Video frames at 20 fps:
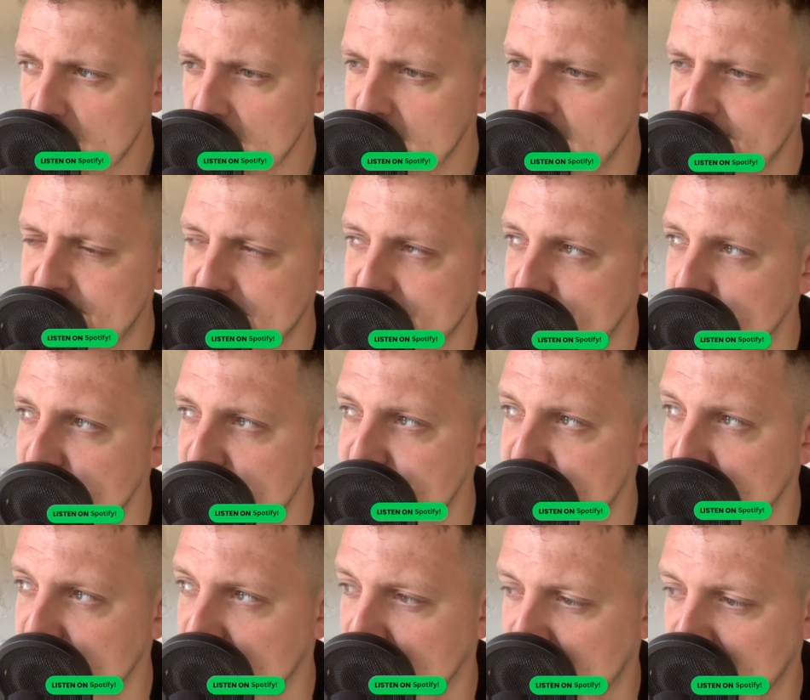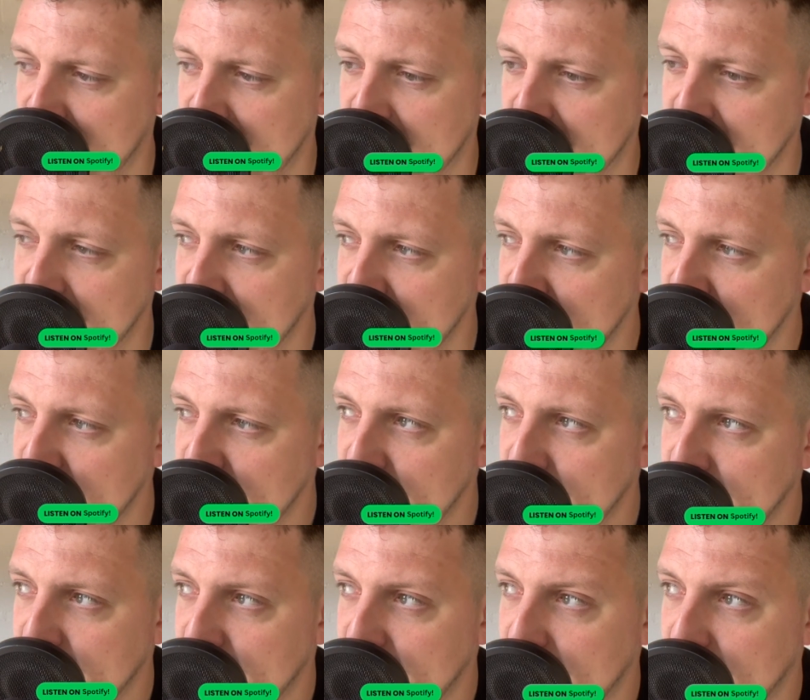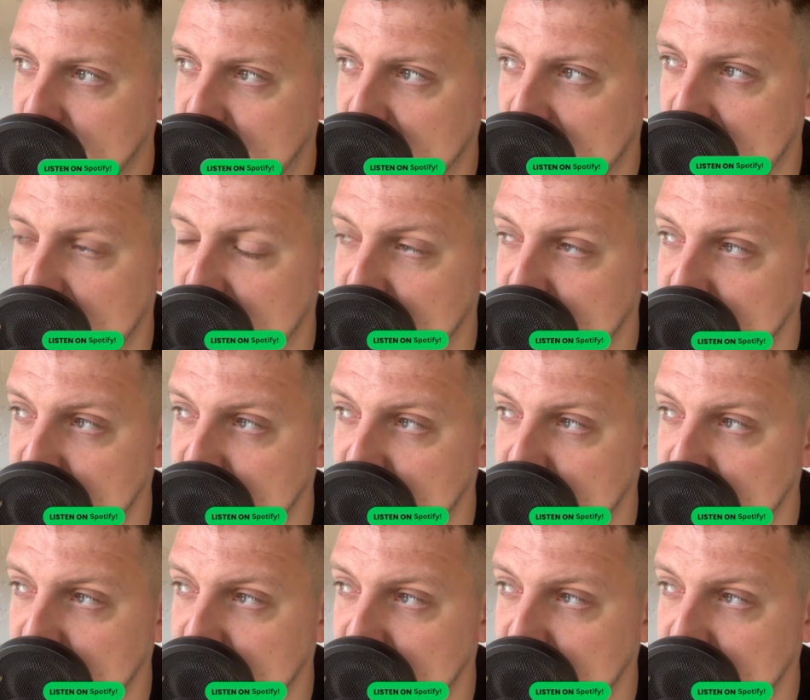I said to Misha the other night that